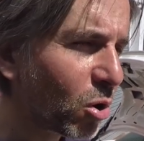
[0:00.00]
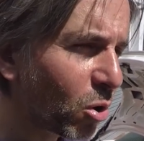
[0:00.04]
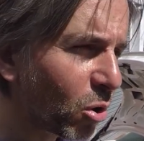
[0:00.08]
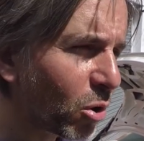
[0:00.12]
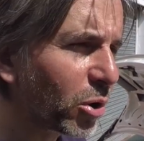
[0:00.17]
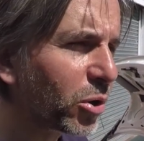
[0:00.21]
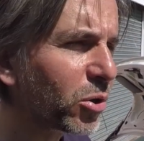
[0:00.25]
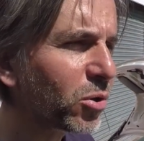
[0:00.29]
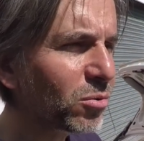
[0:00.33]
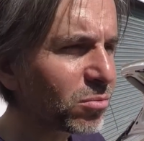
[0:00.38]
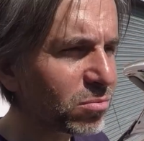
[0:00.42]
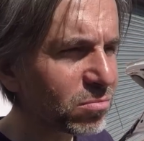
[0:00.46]

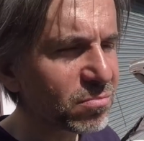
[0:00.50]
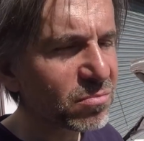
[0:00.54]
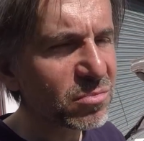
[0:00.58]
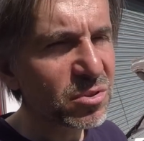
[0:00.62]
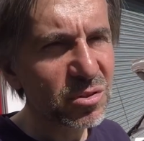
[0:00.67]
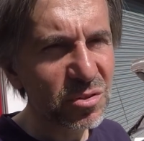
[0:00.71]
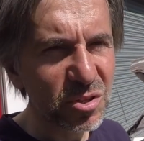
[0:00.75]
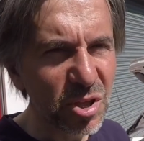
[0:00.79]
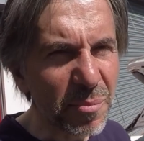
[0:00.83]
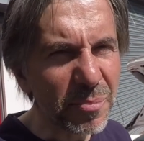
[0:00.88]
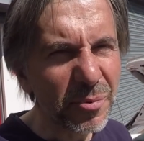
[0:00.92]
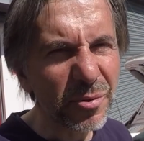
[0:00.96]
Oil,
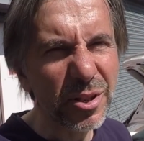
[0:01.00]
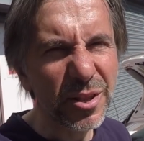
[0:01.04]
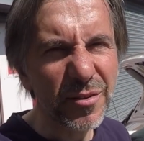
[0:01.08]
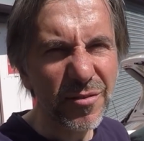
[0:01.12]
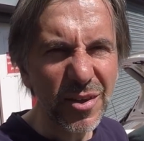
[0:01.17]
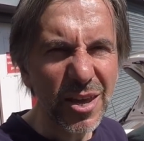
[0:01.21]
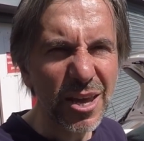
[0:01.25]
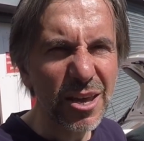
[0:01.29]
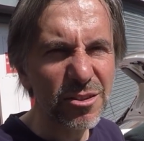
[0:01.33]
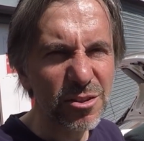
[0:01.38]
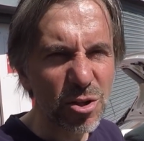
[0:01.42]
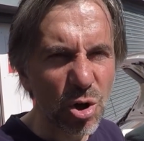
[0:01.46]
a couple of
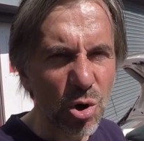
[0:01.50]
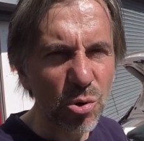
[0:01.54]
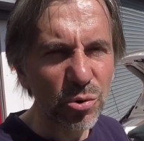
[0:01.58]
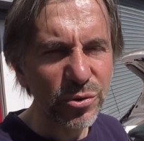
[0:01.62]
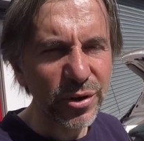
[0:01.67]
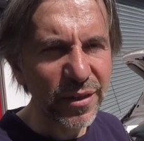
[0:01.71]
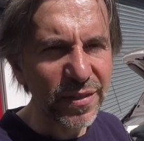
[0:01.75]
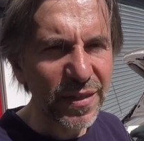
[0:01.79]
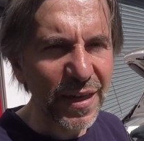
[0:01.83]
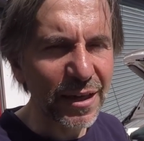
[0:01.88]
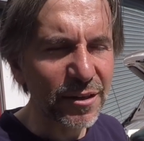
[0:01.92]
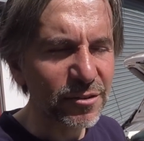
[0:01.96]
years old
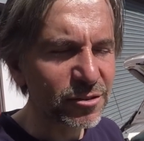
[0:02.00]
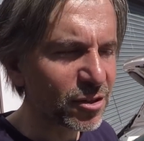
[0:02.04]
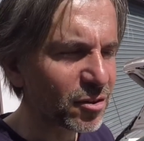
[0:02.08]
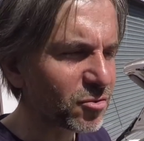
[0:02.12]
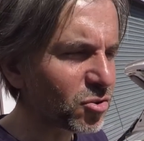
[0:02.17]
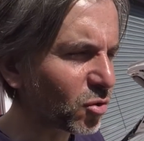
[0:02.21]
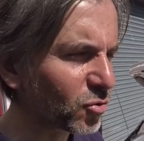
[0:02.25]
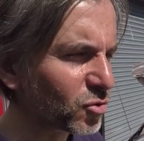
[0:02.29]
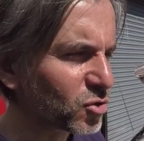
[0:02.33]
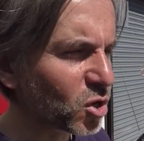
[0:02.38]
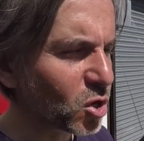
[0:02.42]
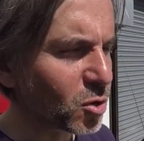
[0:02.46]
I think, so
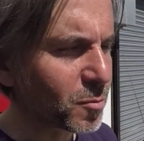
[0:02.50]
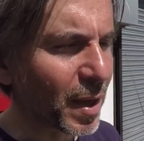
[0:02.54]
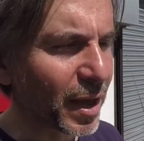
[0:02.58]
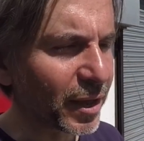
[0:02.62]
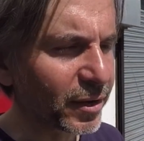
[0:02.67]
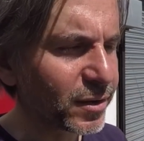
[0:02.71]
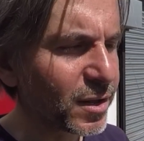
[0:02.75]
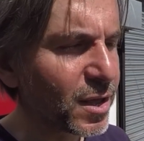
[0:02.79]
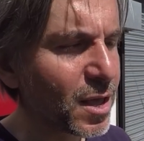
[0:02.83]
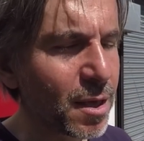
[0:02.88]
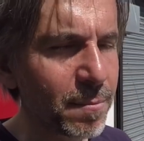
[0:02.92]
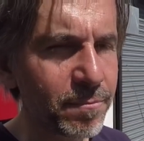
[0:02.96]
not too
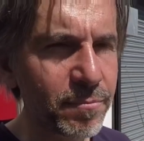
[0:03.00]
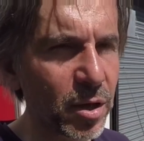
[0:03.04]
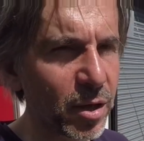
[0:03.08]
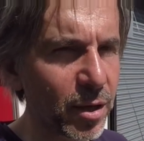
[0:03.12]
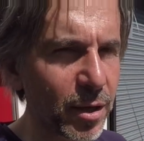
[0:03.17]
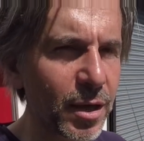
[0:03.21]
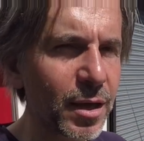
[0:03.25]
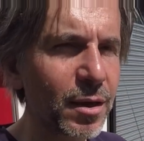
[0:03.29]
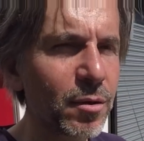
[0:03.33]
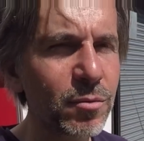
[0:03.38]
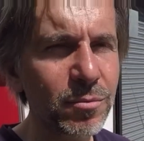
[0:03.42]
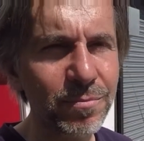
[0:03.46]
bad, but
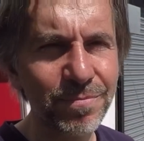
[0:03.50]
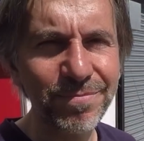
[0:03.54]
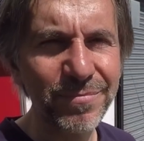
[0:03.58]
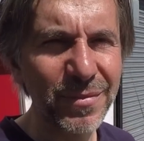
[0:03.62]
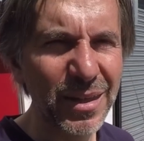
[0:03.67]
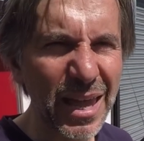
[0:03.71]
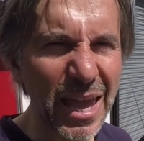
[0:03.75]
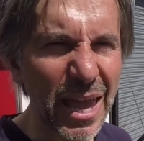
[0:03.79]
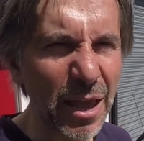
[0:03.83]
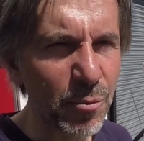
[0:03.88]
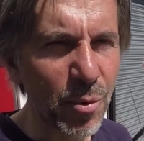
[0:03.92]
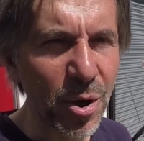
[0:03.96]

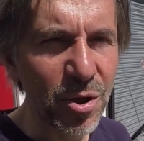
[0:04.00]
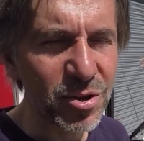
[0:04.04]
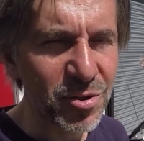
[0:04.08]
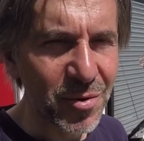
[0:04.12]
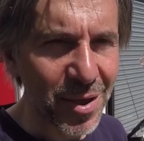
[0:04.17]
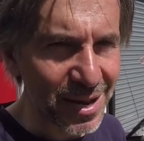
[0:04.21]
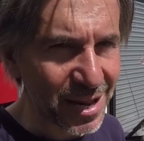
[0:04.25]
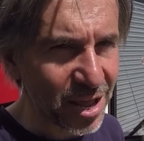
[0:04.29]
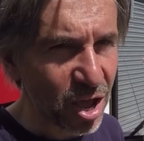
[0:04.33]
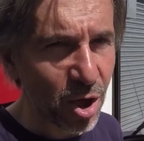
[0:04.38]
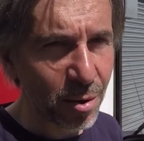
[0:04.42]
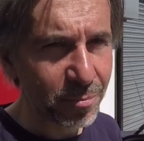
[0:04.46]
it won't do
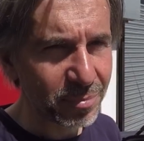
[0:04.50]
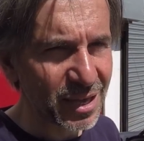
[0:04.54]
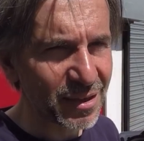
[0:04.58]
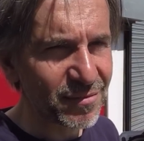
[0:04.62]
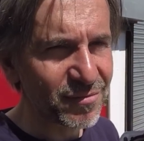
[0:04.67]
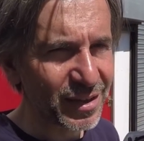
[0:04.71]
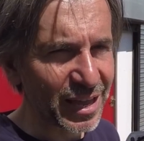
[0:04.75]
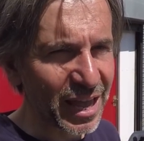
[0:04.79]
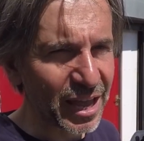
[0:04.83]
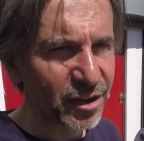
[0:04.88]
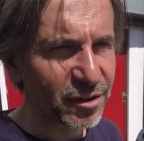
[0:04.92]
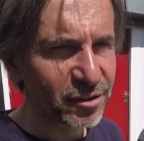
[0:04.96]
any harm
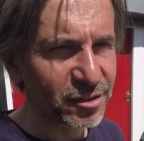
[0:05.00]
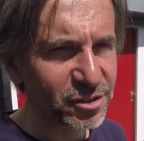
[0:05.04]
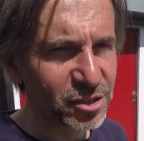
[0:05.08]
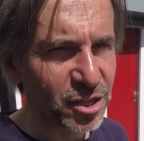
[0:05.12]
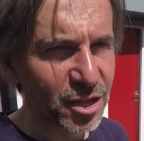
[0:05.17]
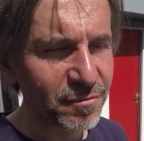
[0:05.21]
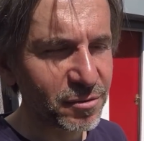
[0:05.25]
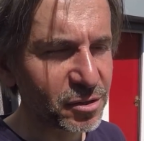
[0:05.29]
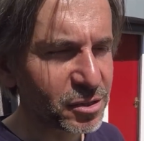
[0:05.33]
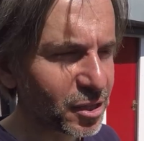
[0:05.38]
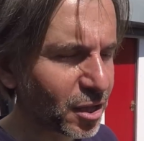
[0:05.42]
giving it a good service.